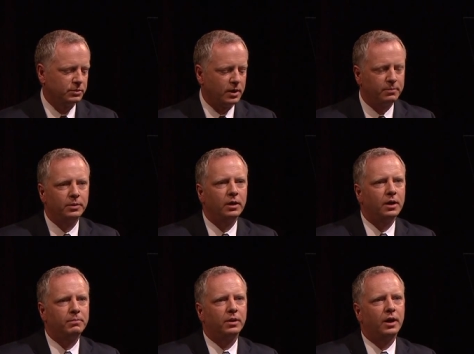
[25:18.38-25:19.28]
about
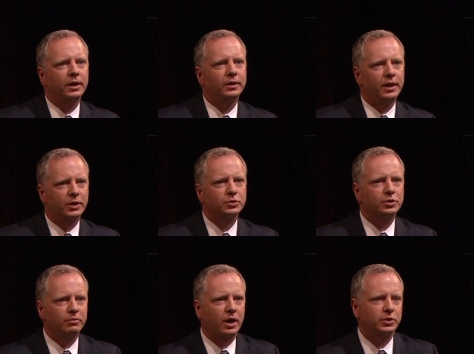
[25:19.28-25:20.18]
applying
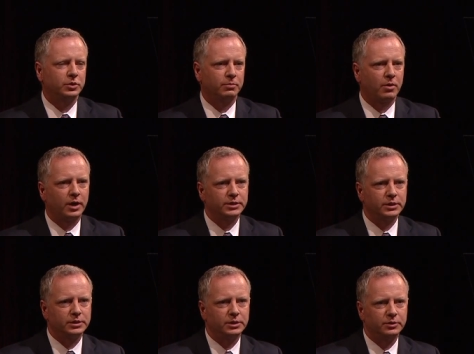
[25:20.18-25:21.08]
extra rational
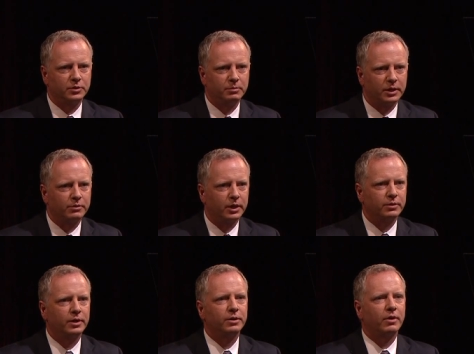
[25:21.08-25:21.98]
processes from my great
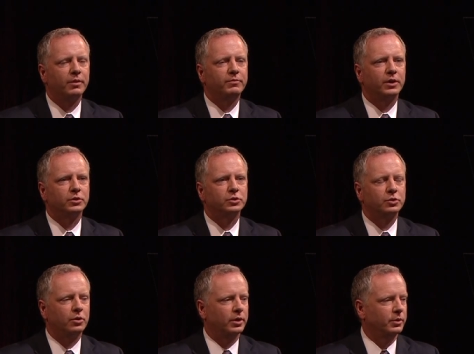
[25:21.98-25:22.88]
great grandfather's
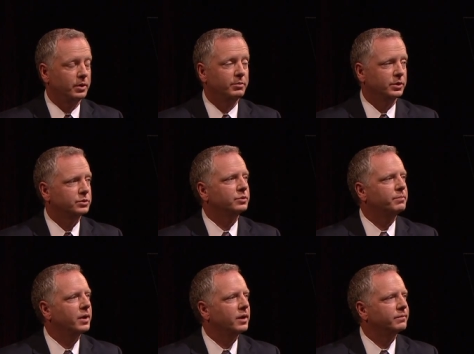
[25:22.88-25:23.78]
story. We must
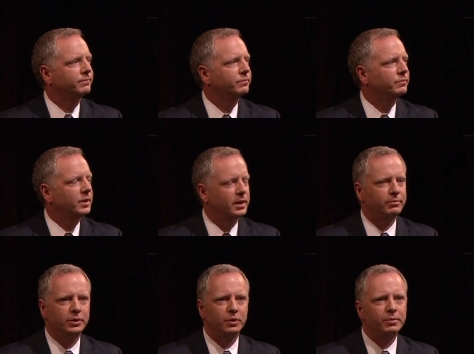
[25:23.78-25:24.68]
repent
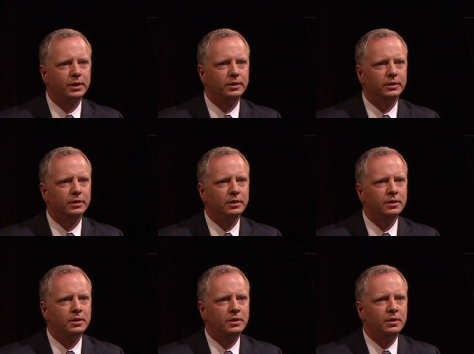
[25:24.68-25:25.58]
and be obedient
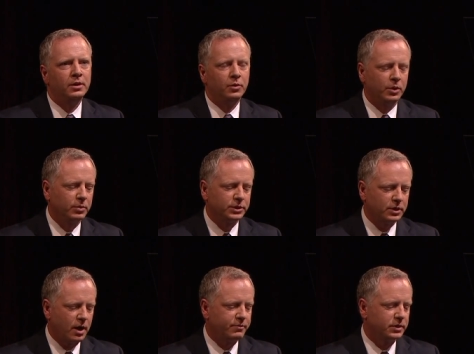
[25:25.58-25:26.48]
we must
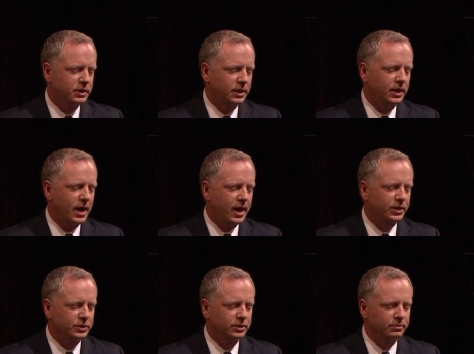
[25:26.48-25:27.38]
often take
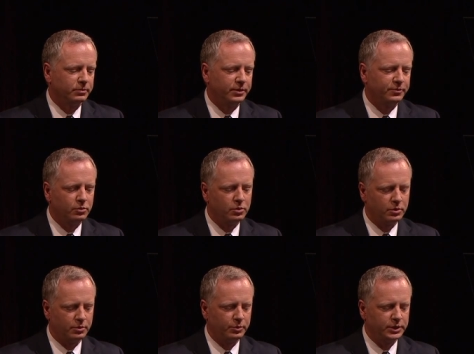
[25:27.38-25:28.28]
action
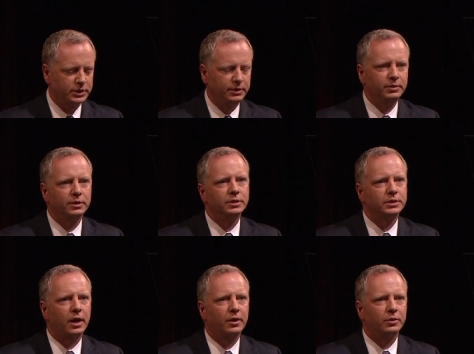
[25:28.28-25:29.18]
before receiving the
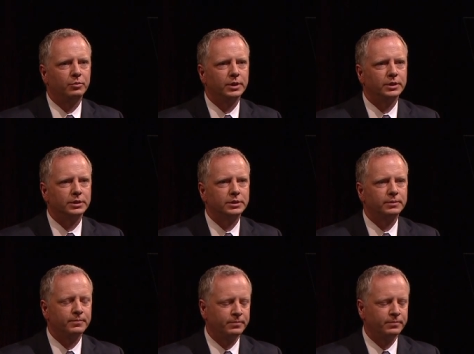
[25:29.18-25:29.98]
desired witness.